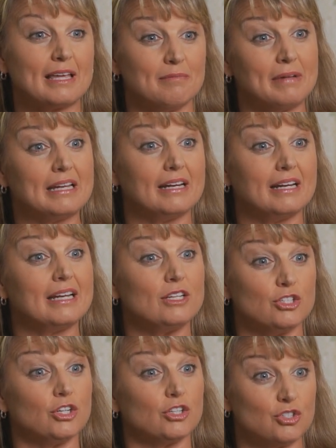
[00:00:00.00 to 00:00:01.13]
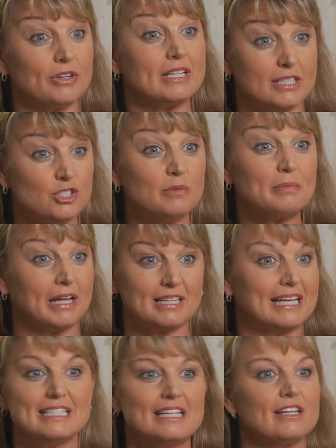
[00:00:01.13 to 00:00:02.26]
it made it an easier transition because
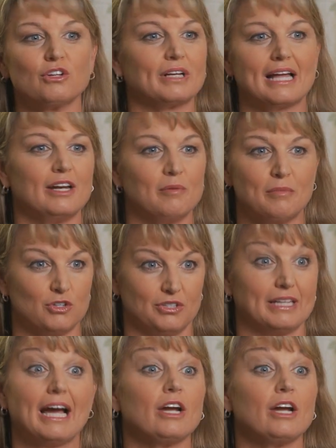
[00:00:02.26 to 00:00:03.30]
I didn't look at it emotionally.